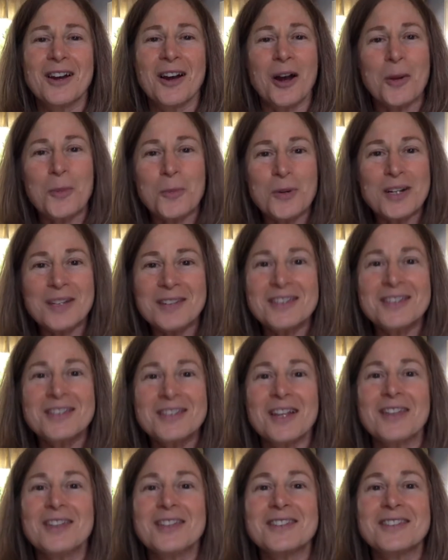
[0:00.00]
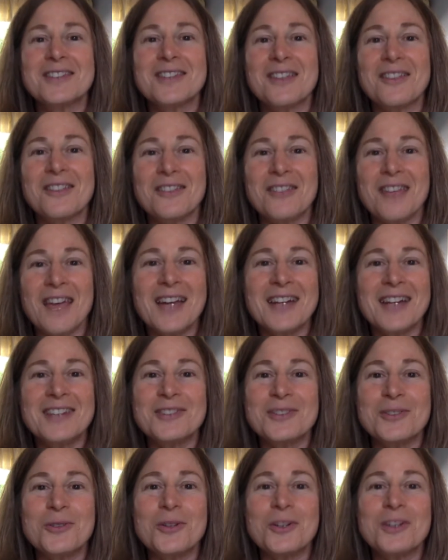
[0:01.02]
Our brains tell us that that is
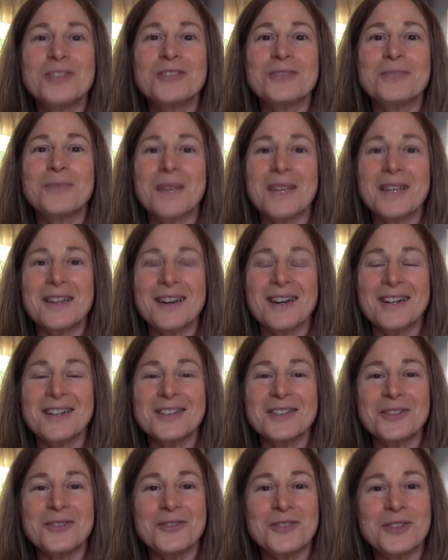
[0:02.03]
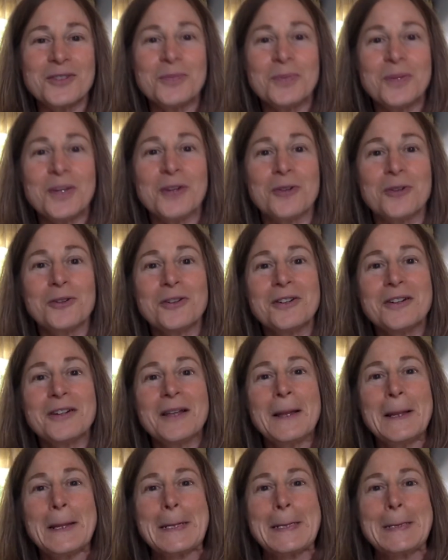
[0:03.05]
going to make us feel better.
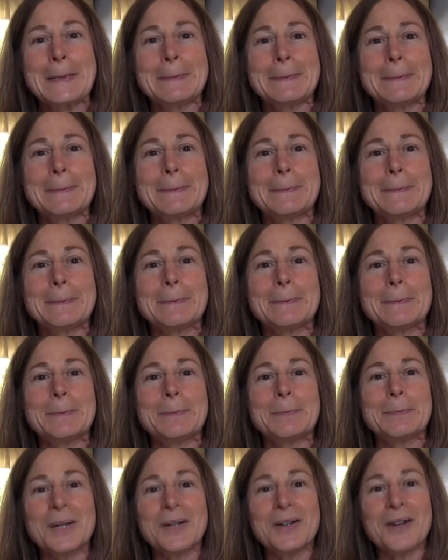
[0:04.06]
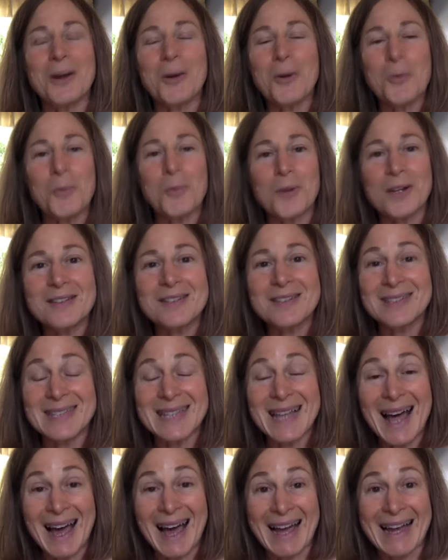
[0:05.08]
But our brains
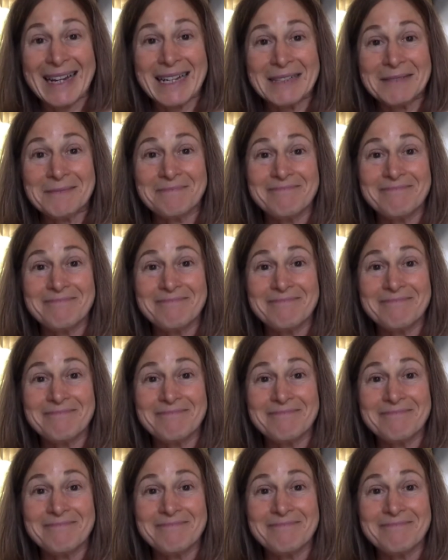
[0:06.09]
lie.